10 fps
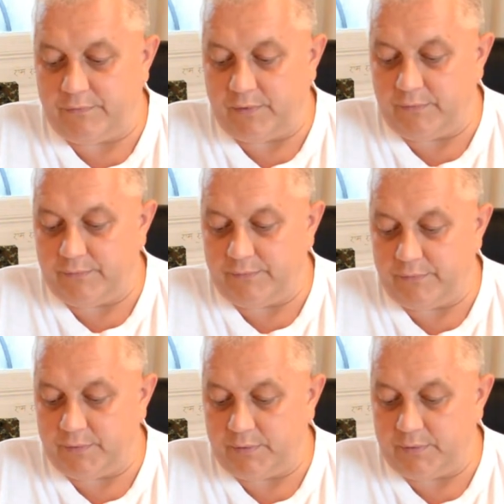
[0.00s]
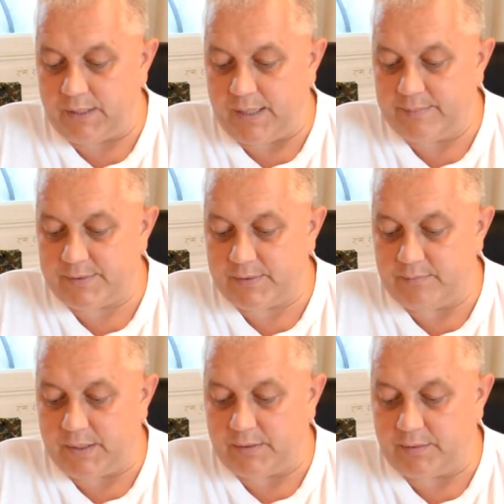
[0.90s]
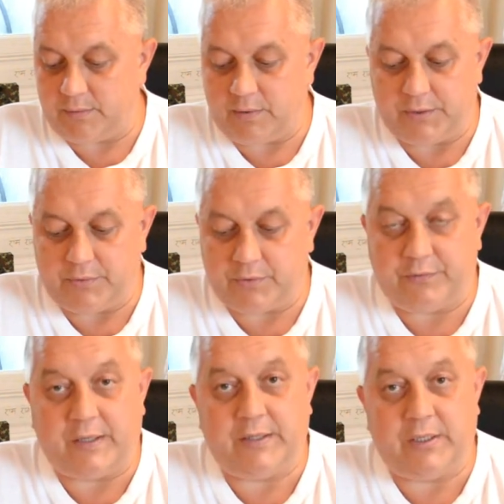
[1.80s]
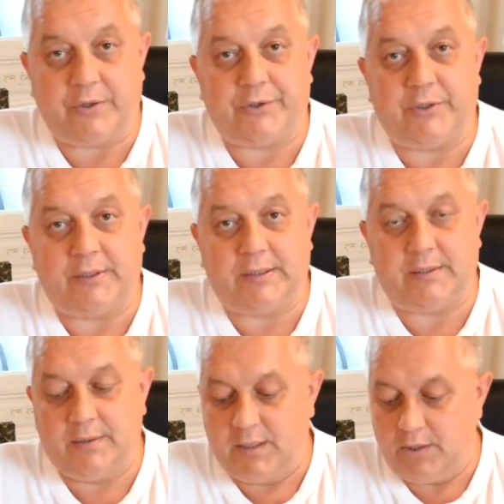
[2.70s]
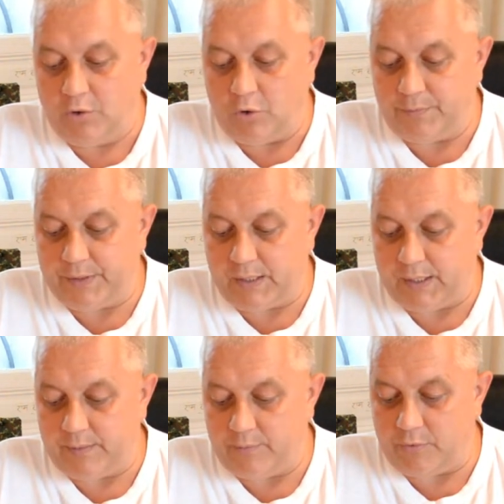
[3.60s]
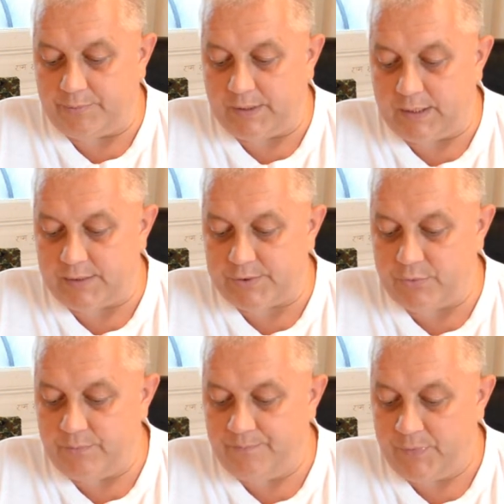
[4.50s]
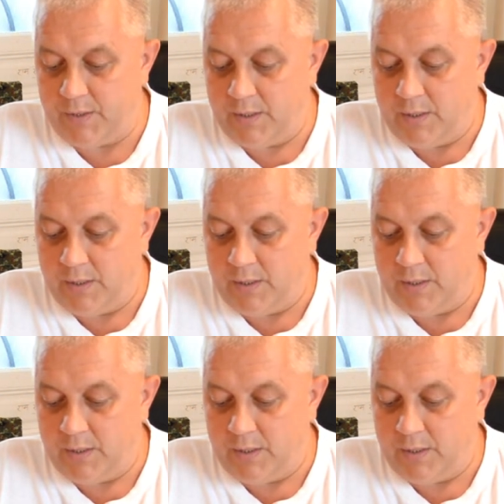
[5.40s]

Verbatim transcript: twelve uh, times, but uh, I don't know, twenty or thirty optical optical zoom.